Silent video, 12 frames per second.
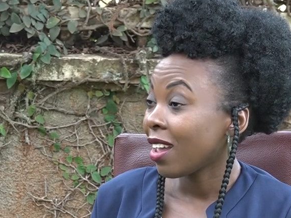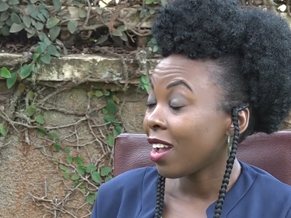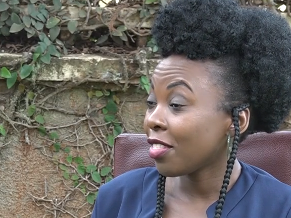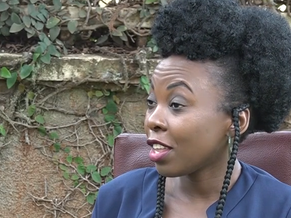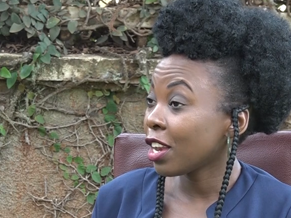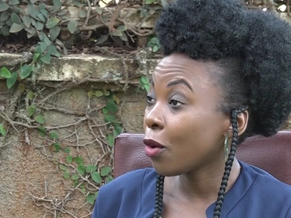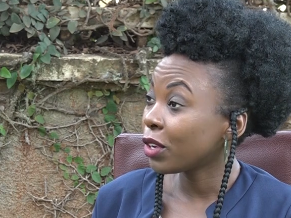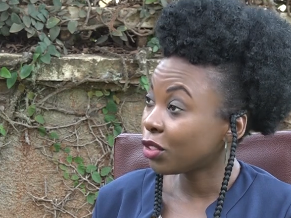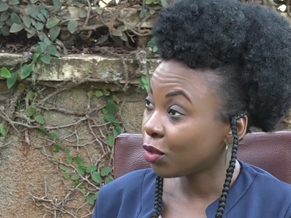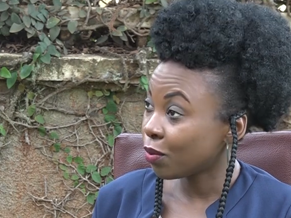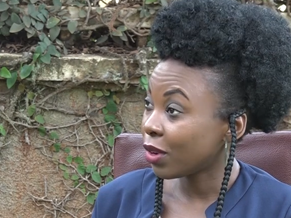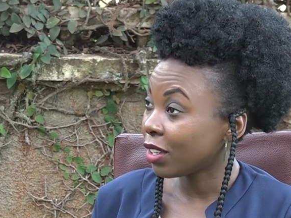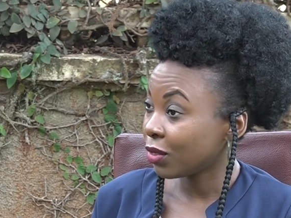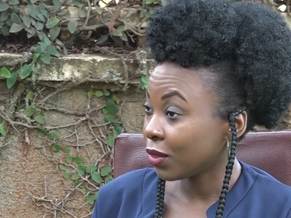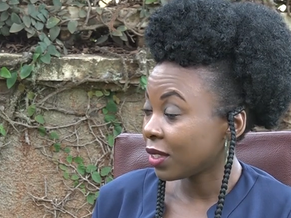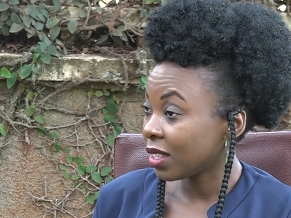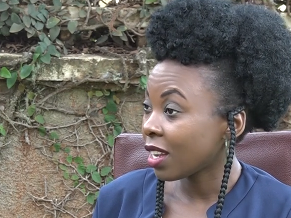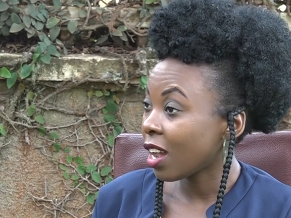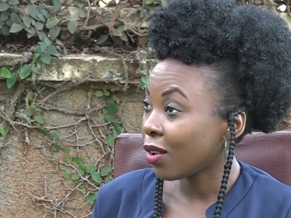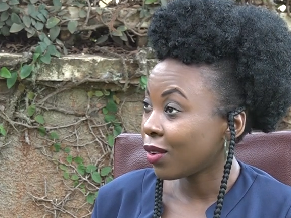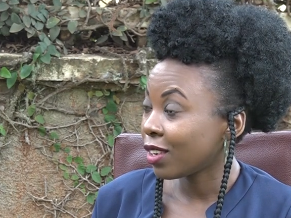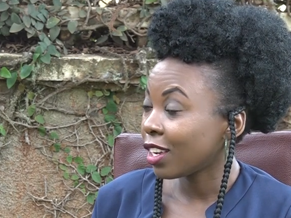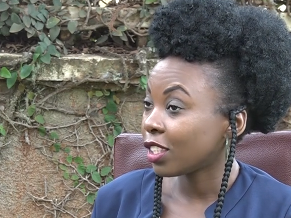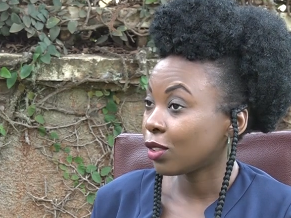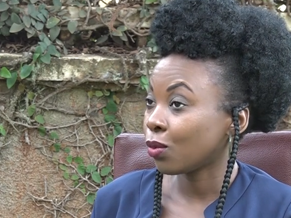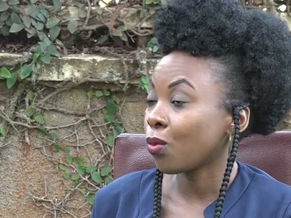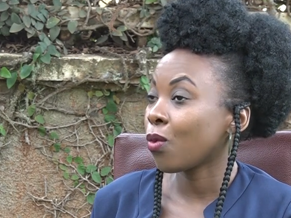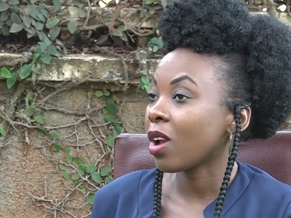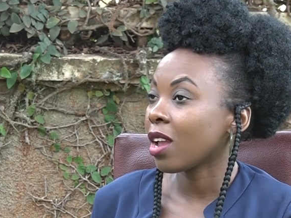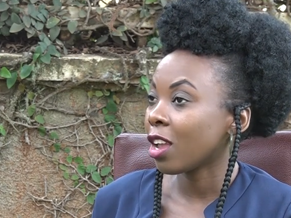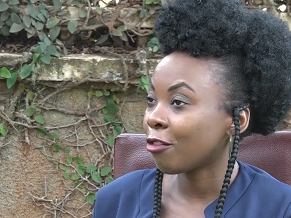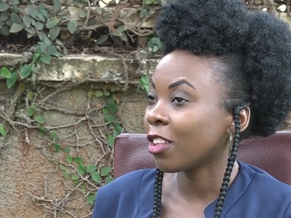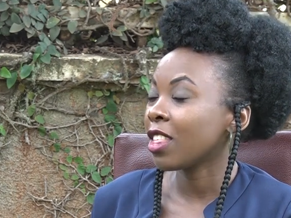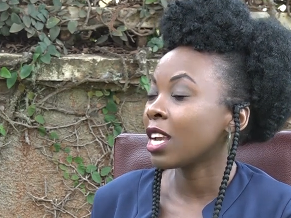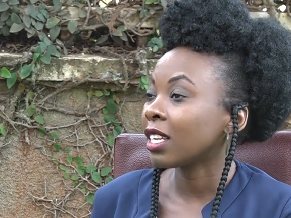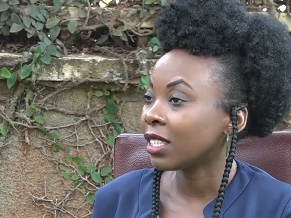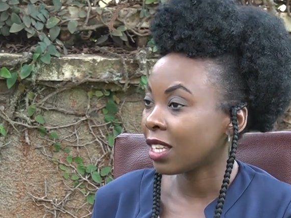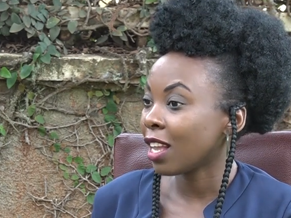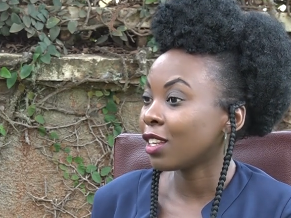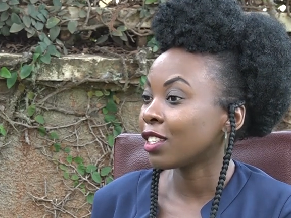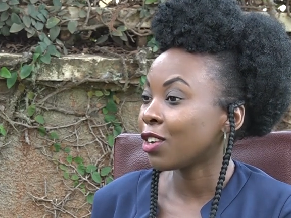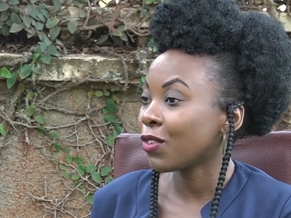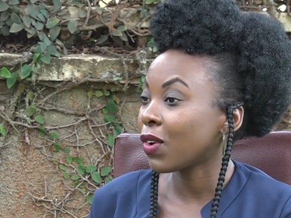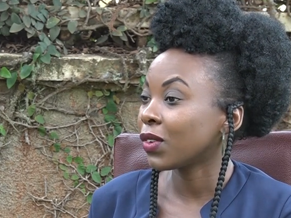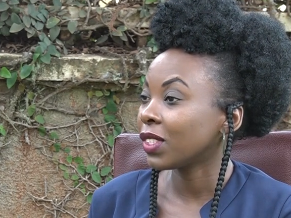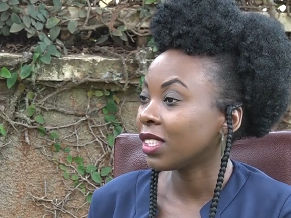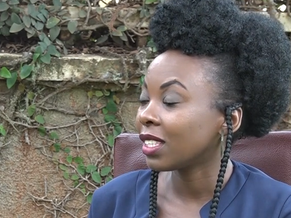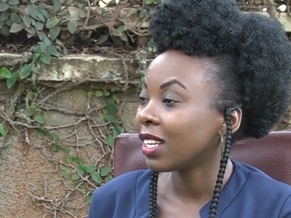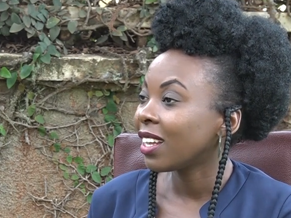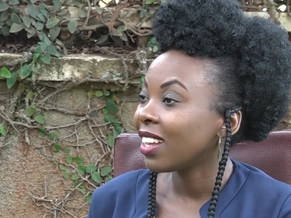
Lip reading: And then I went to Brussels now. That's where everything turned around.